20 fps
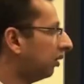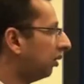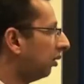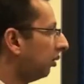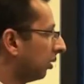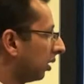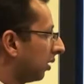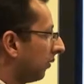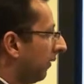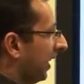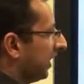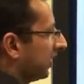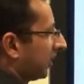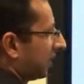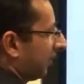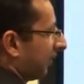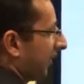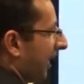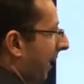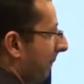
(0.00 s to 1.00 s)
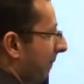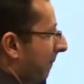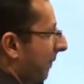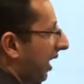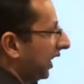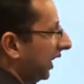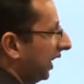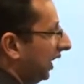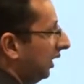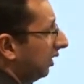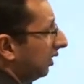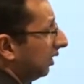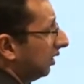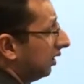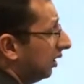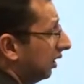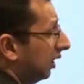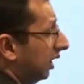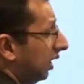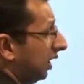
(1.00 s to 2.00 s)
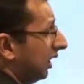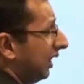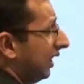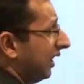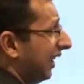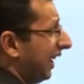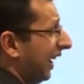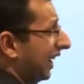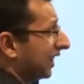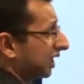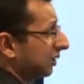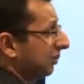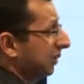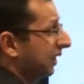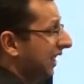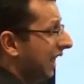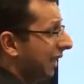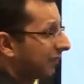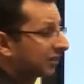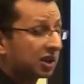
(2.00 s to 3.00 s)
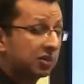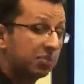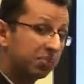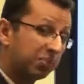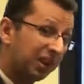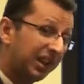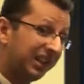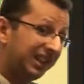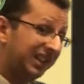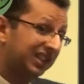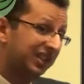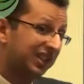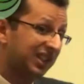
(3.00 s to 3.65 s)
All the rest of that money has to be kept completely